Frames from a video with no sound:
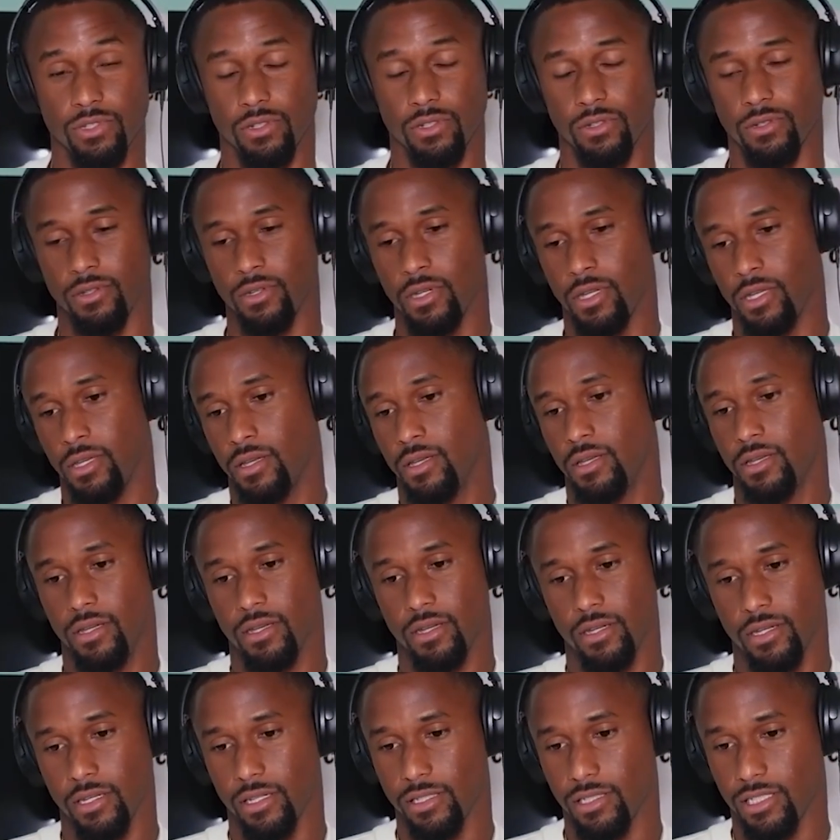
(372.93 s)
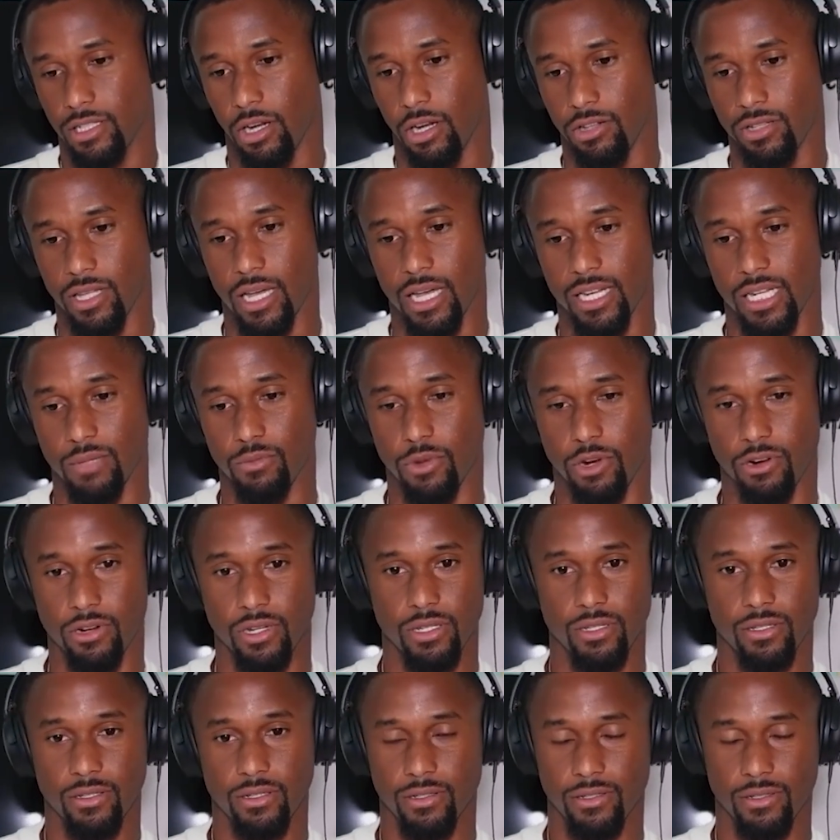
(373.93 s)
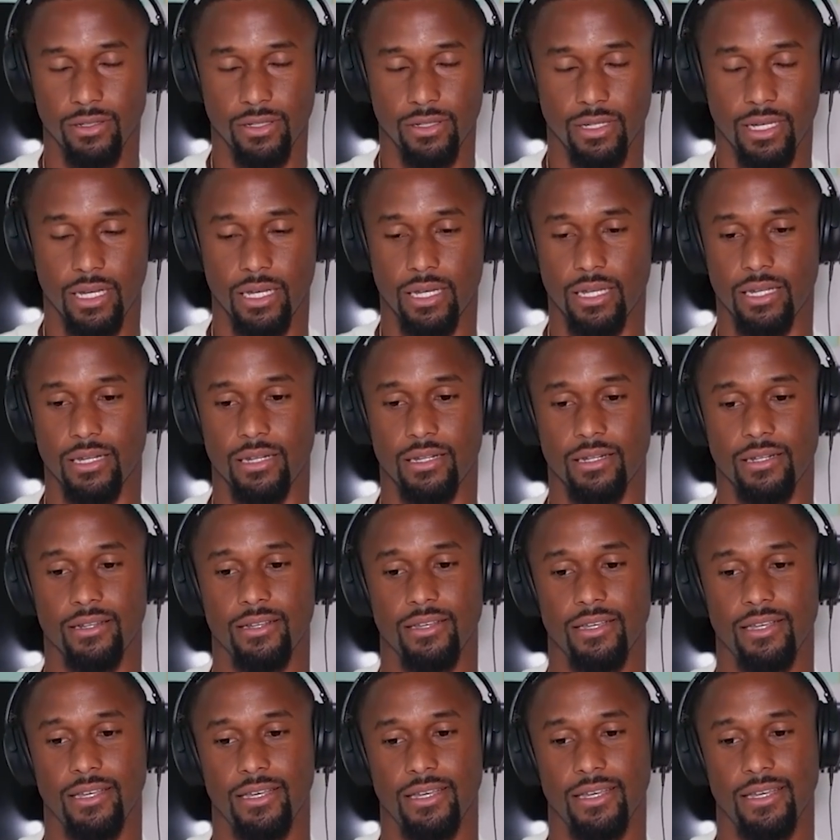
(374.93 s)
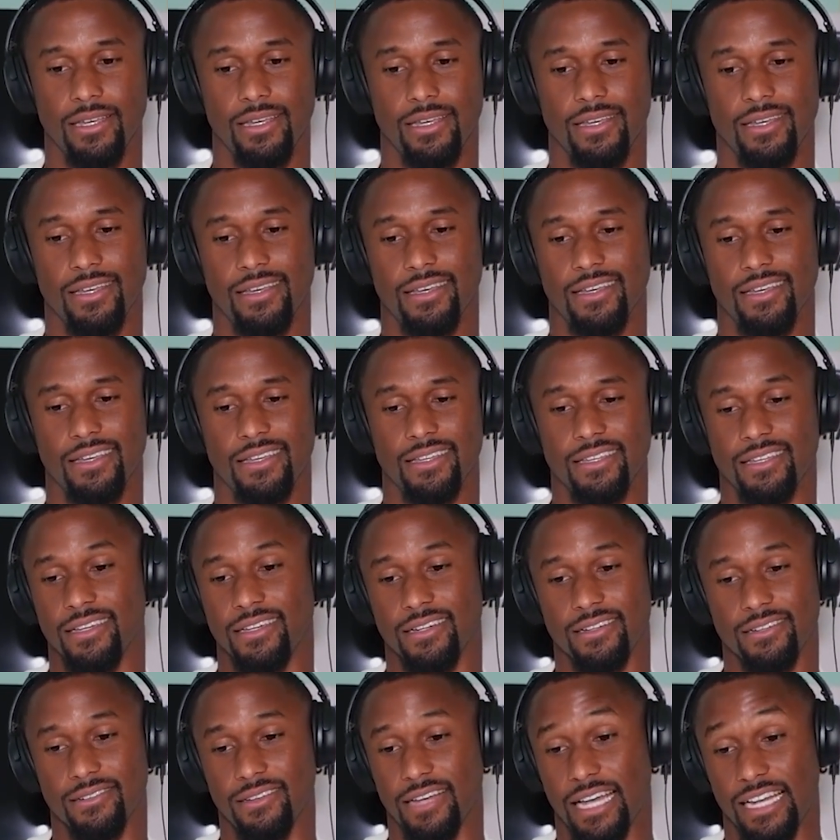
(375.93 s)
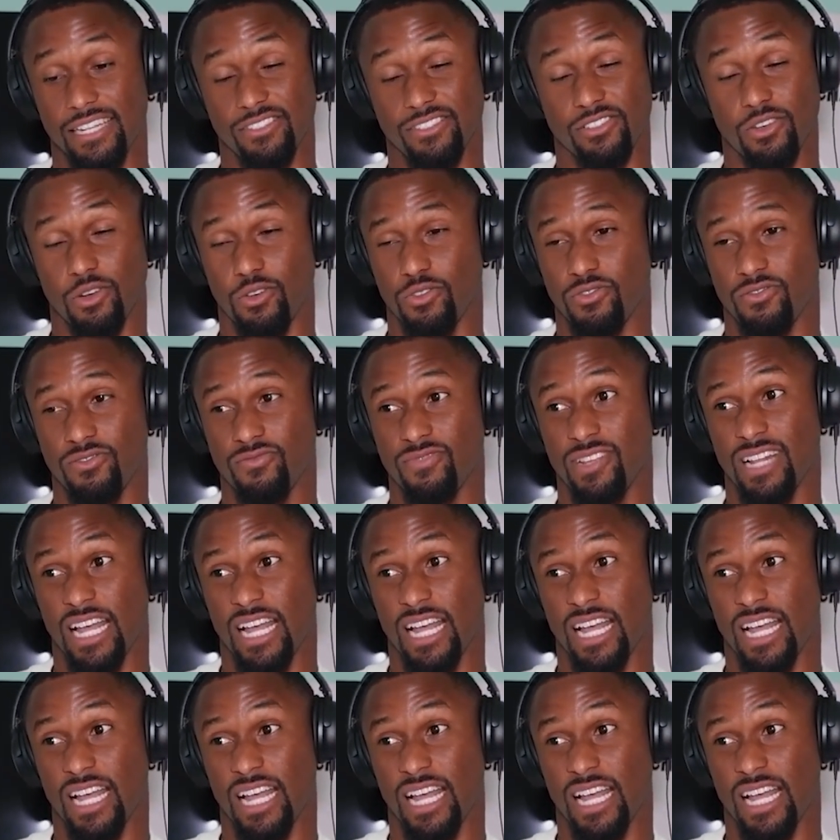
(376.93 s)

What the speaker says: So shout out to Andy Murray, and yeah, I just don't.